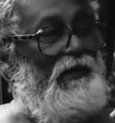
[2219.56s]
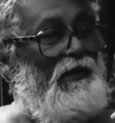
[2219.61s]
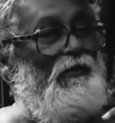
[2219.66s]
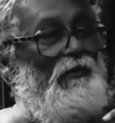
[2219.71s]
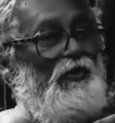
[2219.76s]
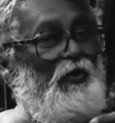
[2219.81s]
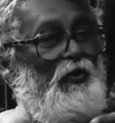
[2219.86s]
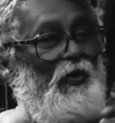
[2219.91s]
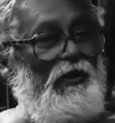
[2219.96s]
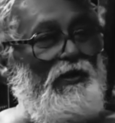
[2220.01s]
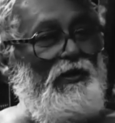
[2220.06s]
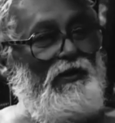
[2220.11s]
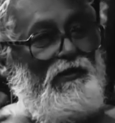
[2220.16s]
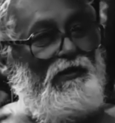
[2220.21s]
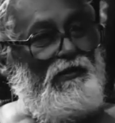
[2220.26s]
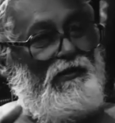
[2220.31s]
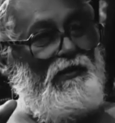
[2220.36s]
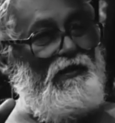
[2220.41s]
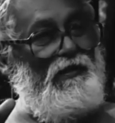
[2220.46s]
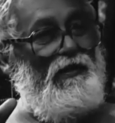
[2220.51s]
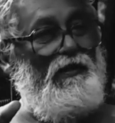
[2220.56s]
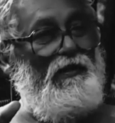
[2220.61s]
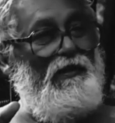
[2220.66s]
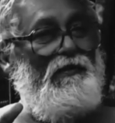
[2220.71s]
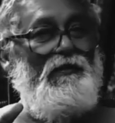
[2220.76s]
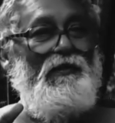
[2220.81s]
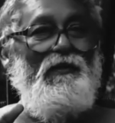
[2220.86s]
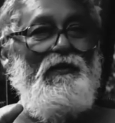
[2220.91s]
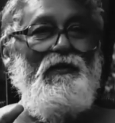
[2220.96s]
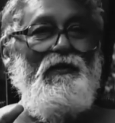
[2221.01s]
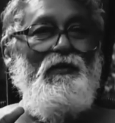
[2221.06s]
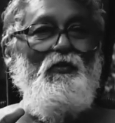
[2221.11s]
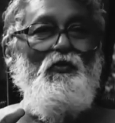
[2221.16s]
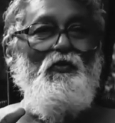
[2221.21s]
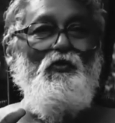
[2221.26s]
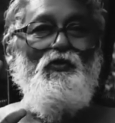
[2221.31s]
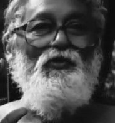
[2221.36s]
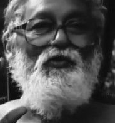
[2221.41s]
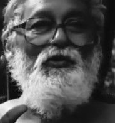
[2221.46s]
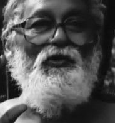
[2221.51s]
he was doing this. It's a
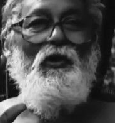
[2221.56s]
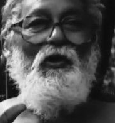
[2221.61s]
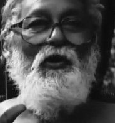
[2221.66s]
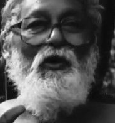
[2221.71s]
huge